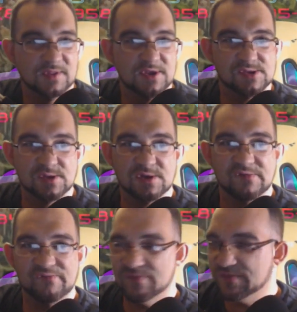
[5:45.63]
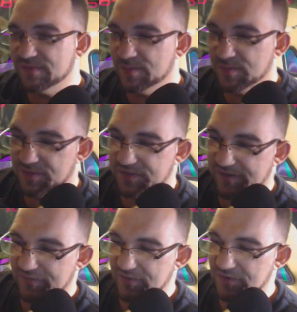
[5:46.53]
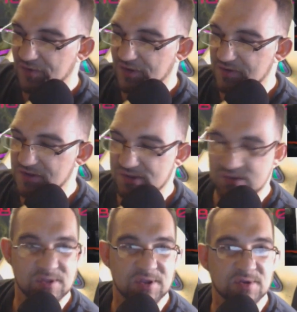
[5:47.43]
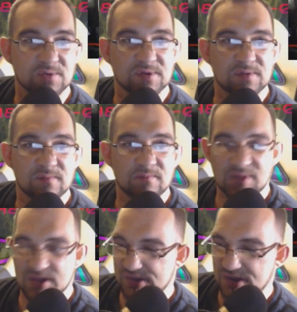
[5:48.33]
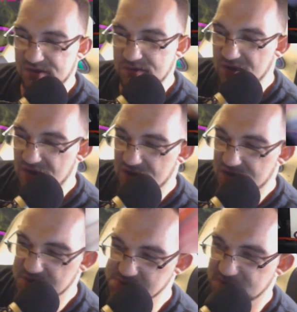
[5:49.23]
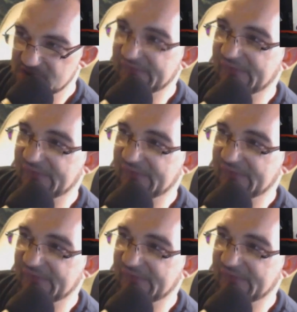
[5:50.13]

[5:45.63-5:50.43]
These are your different little liquids that you would mix in, usually in a